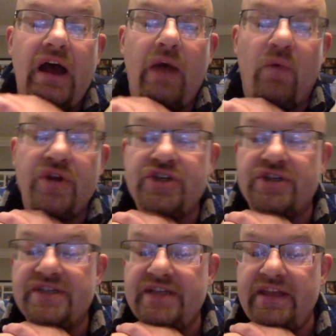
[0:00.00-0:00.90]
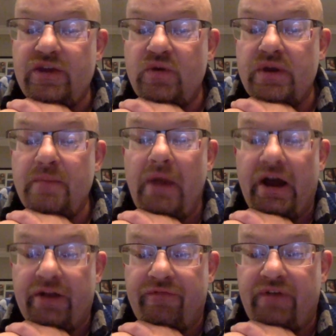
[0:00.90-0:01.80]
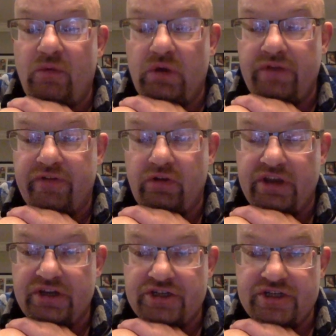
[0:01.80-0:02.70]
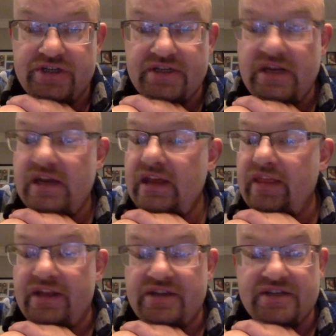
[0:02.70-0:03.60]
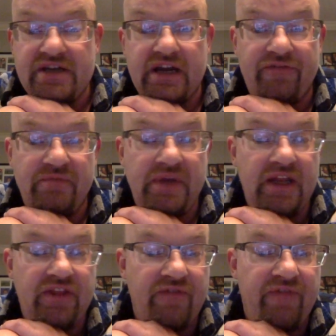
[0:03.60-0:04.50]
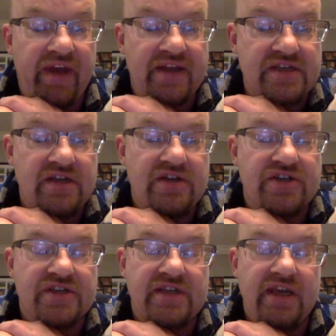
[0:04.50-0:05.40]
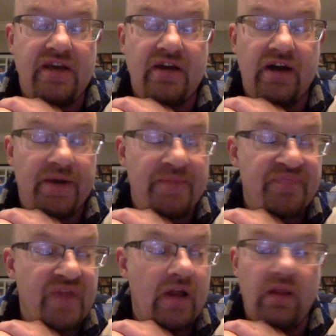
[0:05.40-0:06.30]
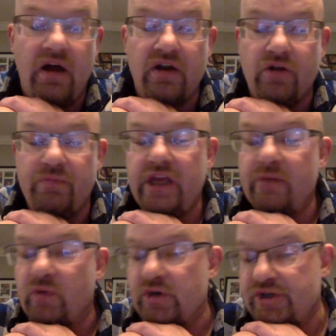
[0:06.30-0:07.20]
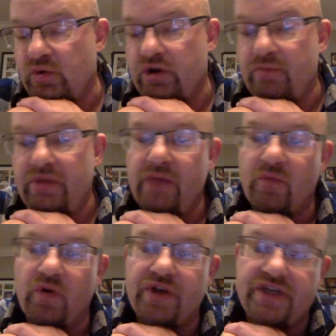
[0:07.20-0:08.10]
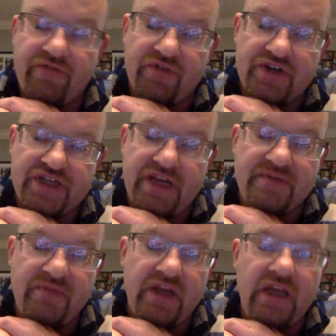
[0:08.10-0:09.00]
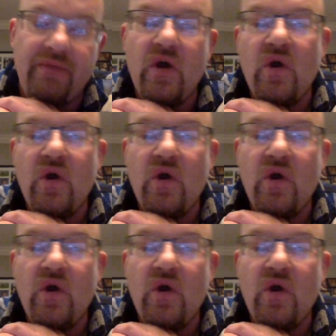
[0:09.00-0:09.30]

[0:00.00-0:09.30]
I want you to see that you can modify one of your linkages. That does not have to be anything fancy. Just take a longer beam or a shorter beam or a different shaped beam